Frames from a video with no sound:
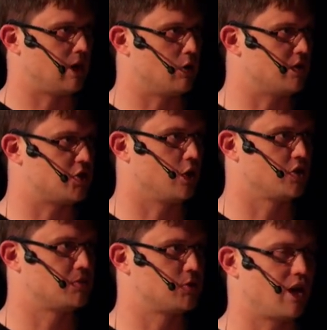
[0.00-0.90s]
you know,
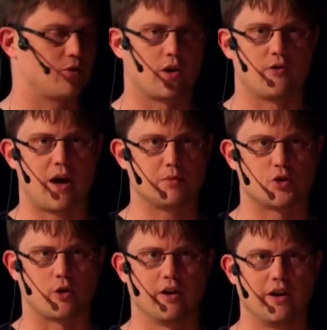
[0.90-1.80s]
install some software off the App
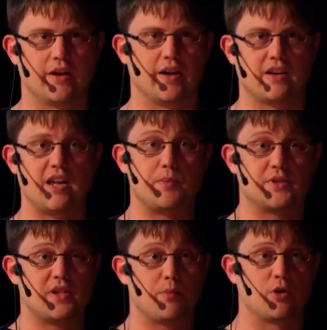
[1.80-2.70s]
Store and
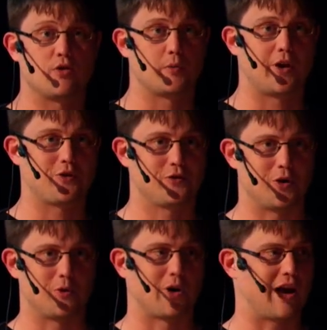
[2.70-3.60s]
keep it separate from my other
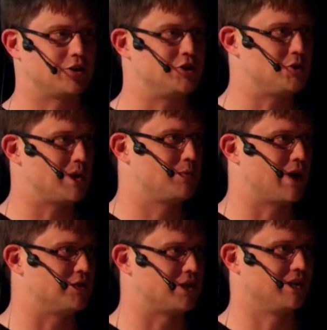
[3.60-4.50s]
phone where I actually do web
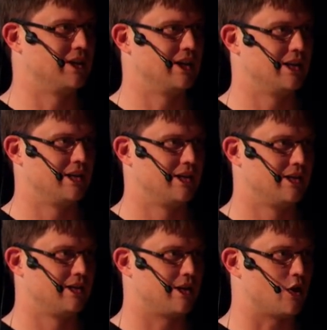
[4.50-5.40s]
browsing.
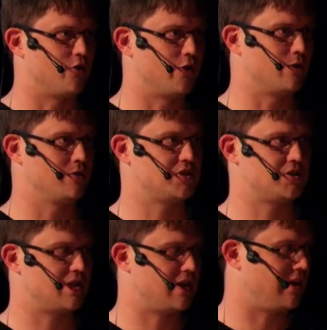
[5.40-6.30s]
You know, phone's
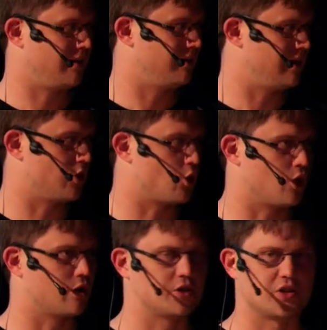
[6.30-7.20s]
sitting in a
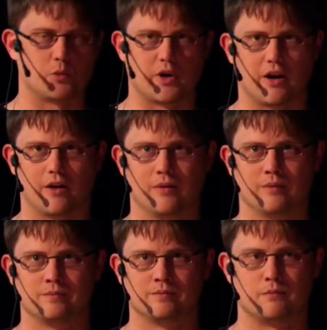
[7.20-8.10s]
corner somewhere
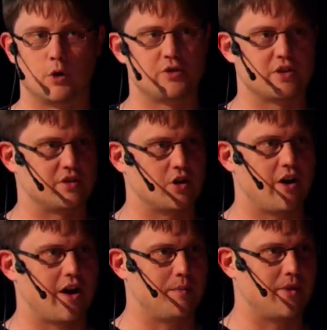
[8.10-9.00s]
most of the
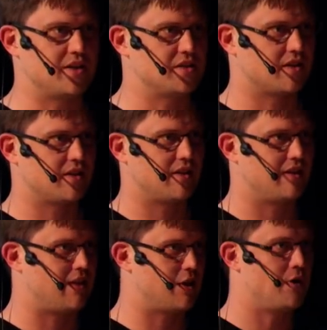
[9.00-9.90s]
time that isn't,
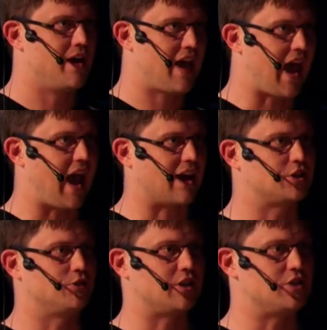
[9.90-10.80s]
you know,
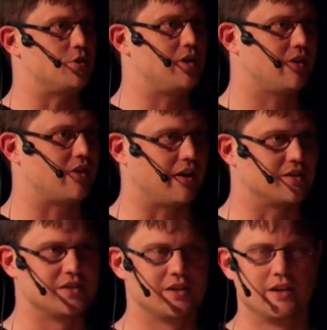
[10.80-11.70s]
actively doing
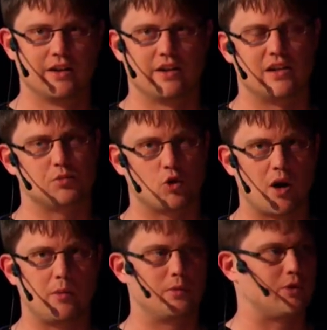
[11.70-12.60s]
things is
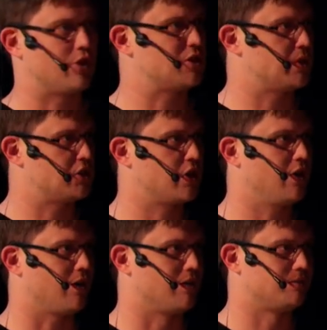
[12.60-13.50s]
probably reasonably
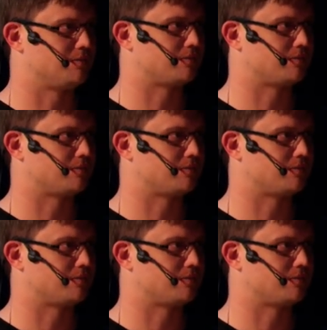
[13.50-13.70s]
secure.